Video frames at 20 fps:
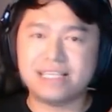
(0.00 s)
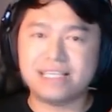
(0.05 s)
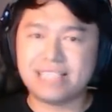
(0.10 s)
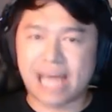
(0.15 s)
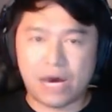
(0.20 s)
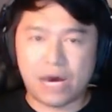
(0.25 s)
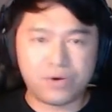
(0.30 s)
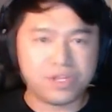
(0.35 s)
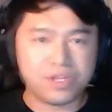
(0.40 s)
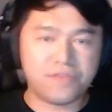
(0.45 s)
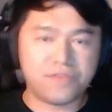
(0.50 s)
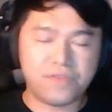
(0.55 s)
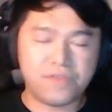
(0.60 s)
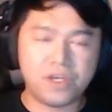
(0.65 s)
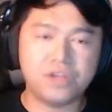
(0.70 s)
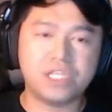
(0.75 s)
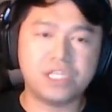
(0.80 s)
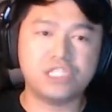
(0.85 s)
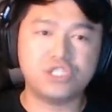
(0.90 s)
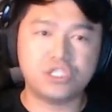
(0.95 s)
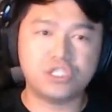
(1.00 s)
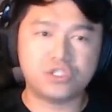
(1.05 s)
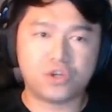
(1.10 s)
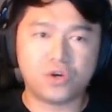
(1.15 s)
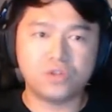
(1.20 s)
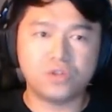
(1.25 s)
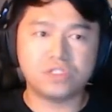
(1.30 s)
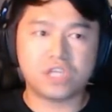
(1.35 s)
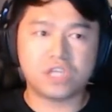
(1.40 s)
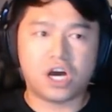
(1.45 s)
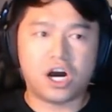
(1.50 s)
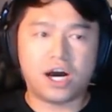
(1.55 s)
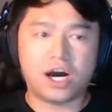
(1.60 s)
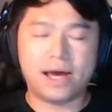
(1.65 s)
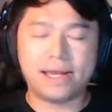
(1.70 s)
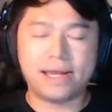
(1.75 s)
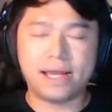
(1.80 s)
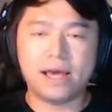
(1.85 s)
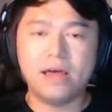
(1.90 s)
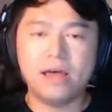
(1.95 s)
is out in the field and she turns
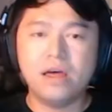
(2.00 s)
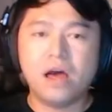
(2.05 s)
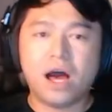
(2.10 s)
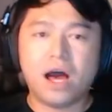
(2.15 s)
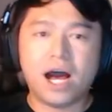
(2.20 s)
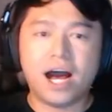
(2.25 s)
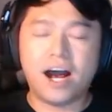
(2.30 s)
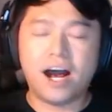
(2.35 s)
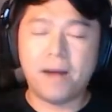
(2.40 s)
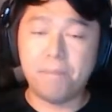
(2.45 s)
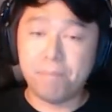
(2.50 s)
on uh,